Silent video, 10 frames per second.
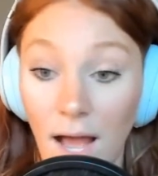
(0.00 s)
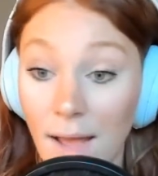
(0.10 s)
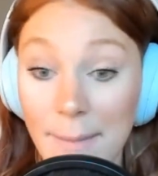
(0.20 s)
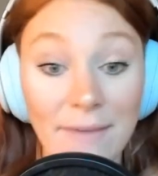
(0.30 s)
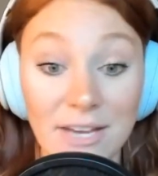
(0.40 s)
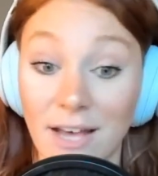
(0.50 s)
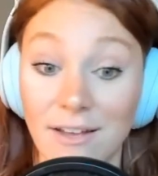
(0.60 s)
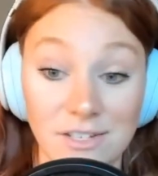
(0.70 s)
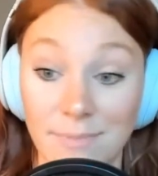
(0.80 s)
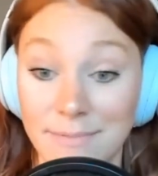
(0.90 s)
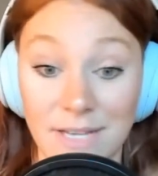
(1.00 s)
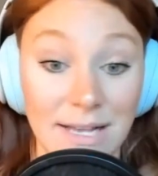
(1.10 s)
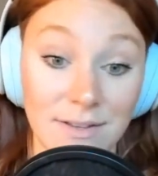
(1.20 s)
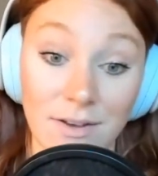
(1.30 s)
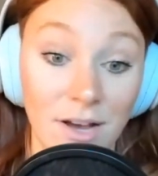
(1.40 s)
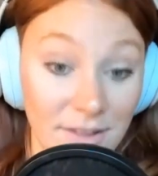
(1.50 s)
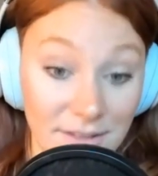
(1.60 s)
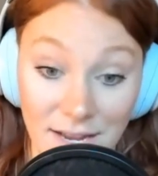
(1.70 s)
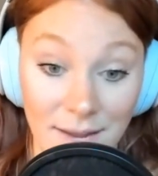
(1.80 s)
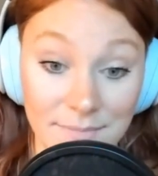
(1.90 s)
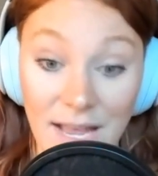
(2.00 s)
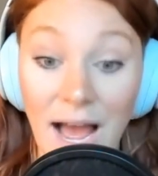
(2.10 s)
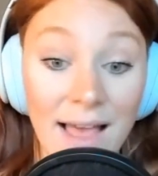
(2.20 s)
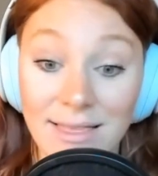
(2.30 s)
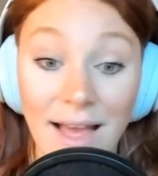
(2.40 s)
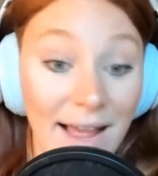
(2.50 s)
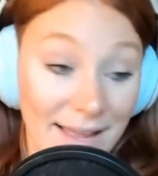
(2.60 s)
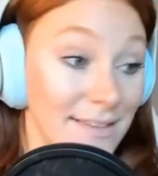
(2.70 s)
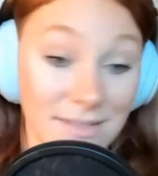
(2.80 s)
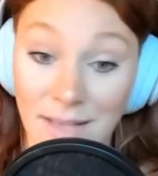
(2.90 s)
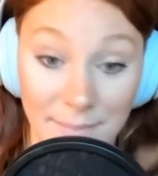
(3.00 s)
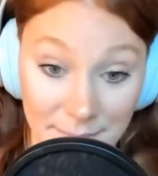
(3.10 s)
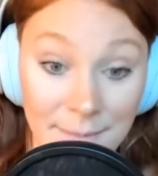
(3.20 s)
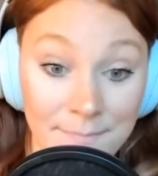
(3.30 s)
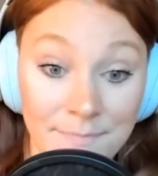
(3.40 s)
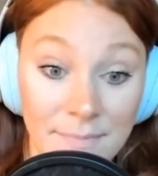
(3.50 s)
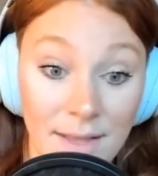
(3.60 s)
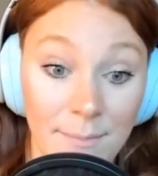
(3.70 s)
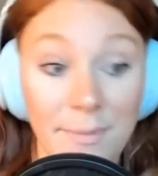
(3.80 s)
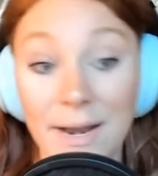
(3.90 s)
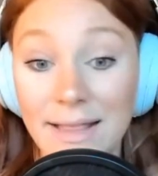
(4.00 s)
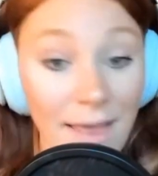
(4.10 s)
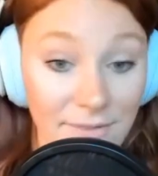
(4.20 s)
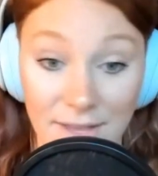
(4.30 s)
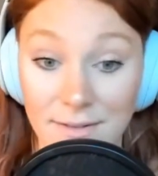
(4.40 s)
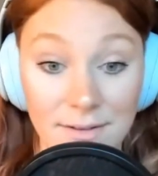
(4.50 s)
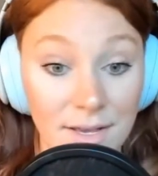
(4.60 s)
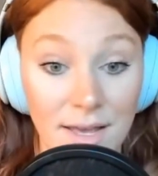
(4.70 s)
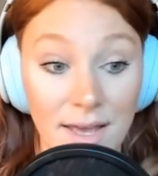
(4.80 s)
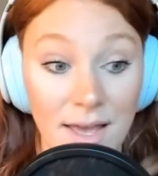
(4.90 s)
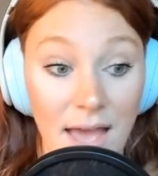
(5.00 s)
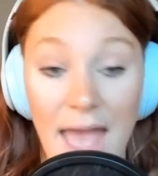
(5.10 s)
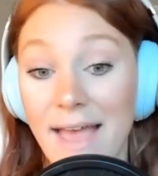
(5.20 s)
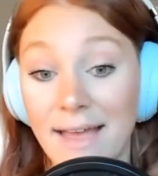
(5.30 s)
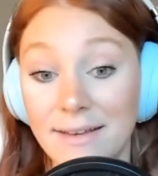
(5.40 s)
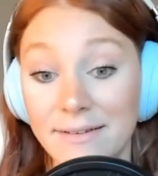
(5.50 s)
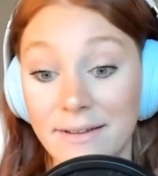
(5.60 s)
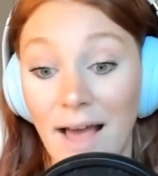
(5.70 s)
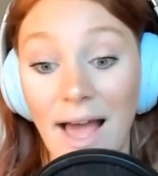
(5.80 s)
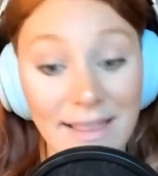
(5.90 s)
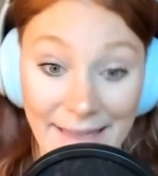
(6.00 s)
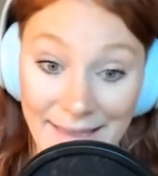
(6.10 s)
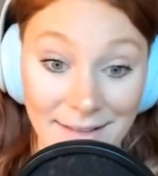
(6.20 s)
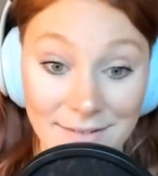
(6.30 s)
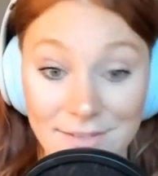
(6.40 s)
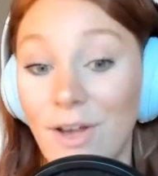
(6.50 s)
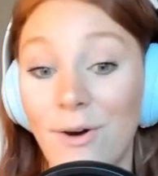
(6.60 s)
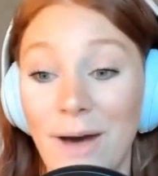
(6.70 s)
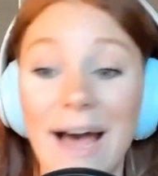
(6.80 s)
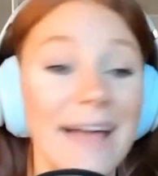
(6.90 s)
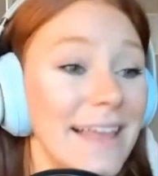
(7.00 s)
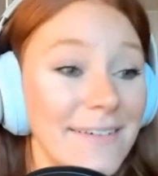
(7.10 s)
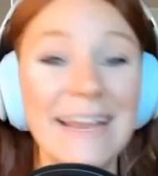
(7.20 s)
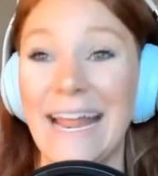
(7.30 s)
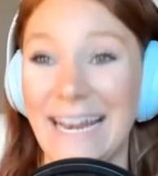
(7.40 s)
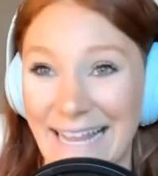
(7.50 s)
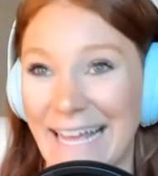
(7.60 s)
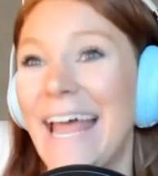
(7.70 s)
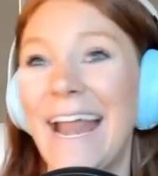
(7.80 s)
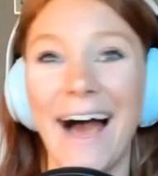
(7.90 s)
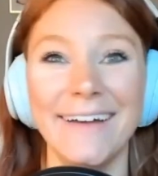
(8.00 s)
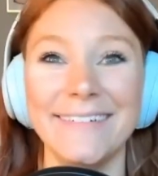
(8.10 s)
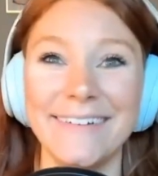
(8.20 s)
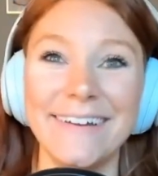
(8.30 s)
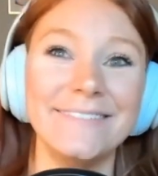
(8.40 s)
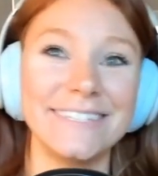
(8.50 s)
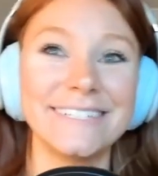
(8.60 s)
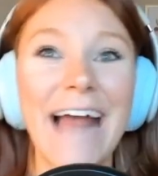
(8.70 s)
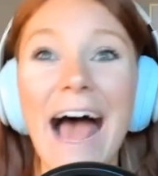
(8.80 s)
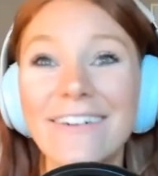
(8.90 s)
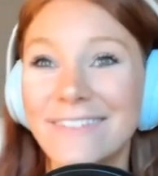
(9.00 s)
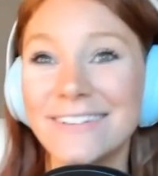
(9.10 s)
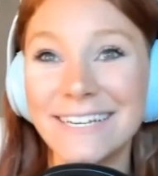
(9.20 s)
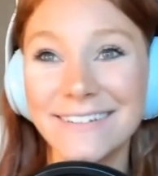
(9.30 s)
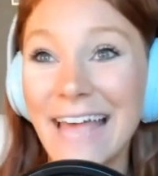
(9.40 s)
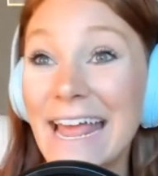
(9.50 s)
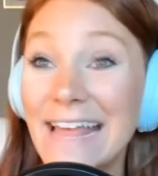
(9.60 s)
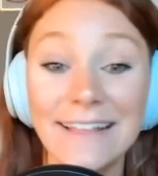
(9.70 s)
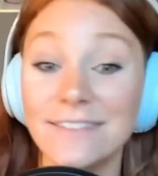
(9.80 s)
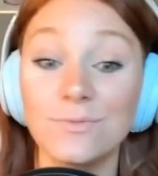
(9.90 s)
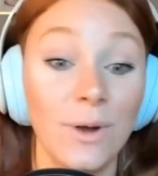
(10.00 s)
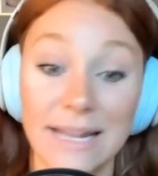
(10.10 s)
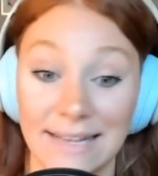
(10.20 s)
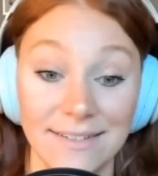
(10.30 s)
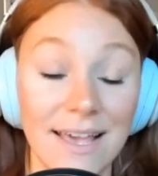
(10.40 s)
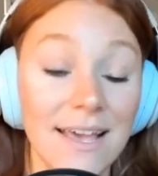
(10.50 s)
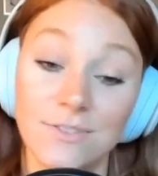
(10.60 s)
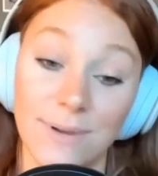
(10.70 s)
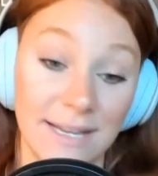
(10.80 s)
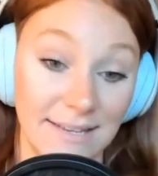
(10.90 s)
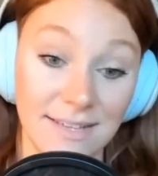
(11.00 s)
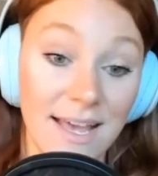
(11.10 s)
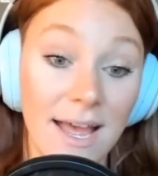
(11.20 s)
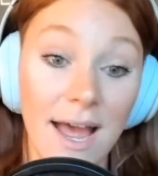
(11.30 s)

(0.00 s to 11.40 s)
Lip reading: I'm having collagen peptides all the time. Like it's a supplement, but I love it and I like it. So I love it and I like it. I'm just going to have it every single day. And that's what it is. It's what it is.